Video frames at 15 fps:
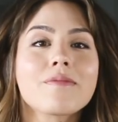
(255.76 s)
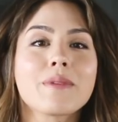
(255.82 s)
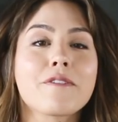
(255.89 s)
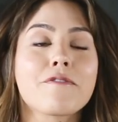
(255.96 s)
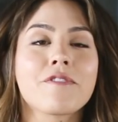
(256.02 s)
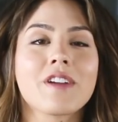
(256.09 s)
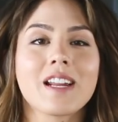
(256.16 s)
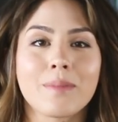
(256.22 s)
of
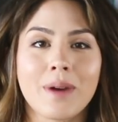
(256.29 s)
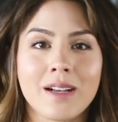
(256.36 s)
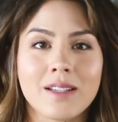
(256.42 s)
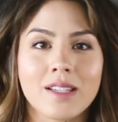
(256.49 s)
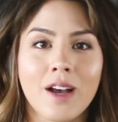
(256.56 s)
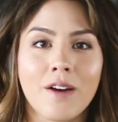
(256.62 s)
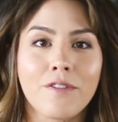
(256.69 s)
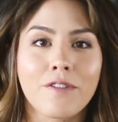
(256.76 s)
me feeding
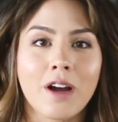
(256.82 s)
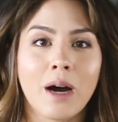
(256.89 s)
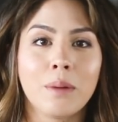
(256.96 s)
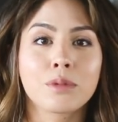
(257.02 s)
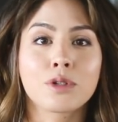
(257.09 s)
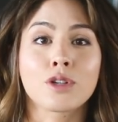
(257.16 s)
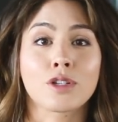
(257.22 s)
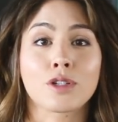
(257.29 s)
myself
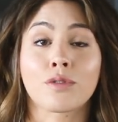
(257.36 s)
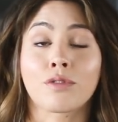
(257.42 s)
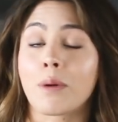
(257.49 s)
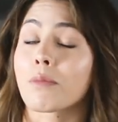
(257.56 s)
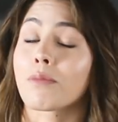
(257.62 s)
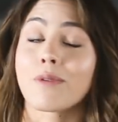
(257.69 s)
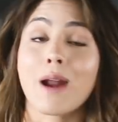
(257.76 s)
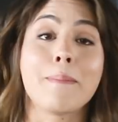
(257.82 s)
comes just
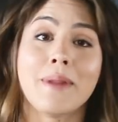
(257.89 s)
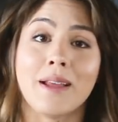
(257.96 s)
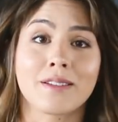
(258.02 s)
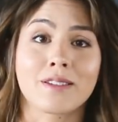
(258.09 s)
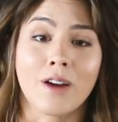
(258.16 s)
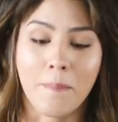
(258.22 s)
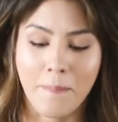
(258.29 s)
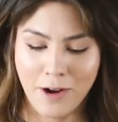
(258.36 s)
from
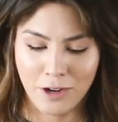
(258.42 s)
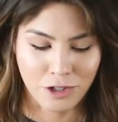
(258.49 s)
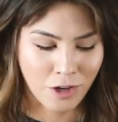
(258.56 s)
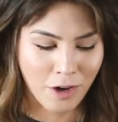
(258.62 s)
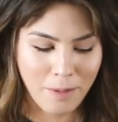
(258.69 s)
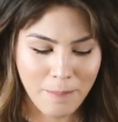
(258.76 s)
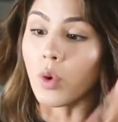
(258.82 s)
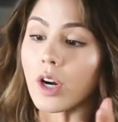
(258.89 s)
remnants on my
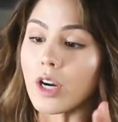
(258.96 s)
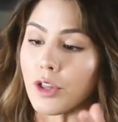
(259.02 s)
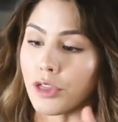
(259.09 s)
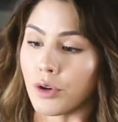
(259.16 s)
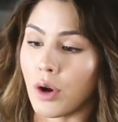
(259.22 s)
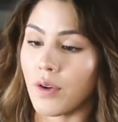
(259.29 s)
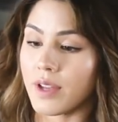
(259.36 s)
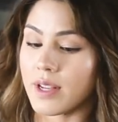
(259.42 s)
shirt. We're gonna
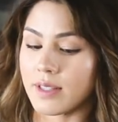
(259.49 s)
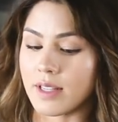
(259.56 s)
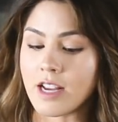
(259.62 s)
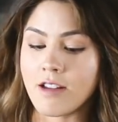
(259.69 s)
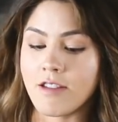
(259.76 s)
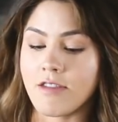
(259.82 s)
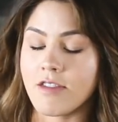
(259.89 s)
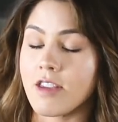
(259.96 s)
throw these
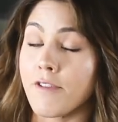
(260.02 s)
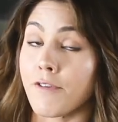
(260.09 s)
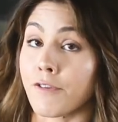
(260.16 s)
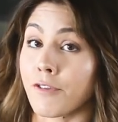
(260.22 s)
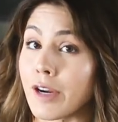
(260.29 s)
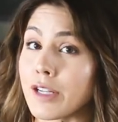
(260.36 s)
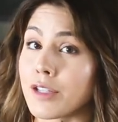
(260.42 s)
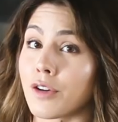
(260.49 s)
in the
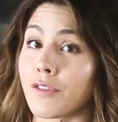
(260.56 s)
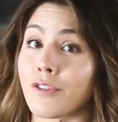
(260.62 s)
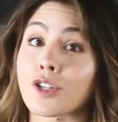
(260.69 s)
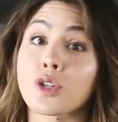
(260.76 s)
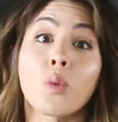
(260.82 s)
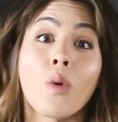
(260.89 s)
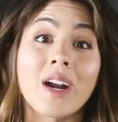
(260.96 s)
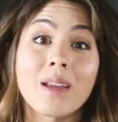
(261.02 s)
freezer for
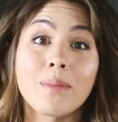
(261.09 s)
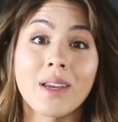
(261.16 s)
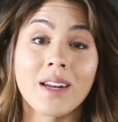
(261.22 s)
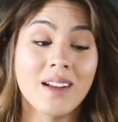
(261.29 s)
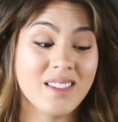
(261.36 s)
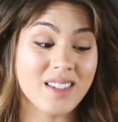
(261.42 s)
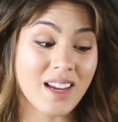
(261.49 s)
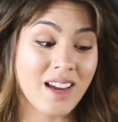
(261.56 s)
20
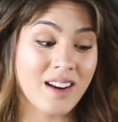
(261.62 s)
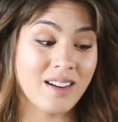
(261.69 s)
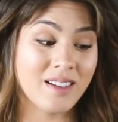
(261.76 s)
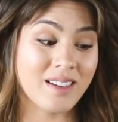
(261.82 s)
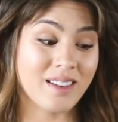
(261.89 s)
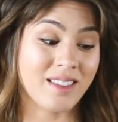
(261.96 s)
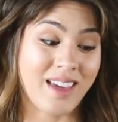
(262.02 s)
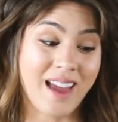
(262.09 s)
minutes
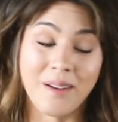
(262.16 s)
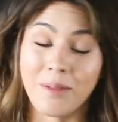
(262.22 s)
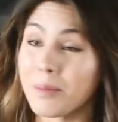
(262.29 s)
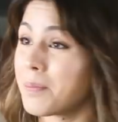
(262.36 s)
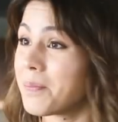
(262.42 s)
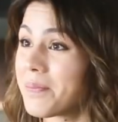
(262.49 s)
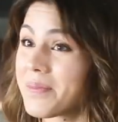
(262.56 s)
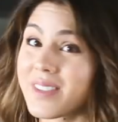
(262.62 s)
and
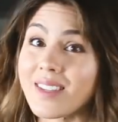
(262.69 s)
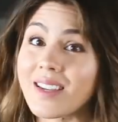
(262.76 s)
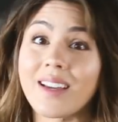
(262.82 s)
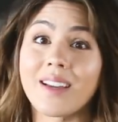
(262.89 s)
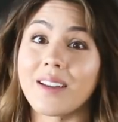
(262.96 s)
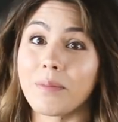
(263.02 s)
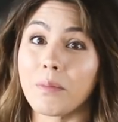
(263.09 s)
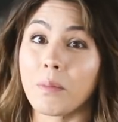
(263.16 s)
then
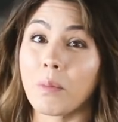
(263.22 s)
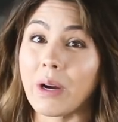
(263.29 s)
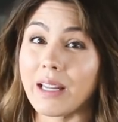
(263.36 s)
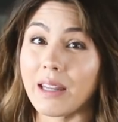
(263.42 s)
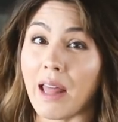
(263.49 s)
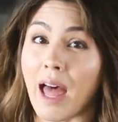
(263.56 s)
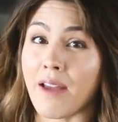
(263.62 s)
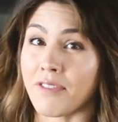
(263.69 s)
see
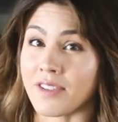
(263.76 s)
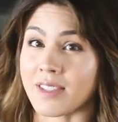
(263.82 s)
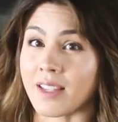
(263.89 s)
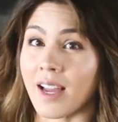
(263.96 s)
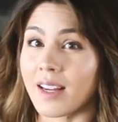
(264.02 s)
what life is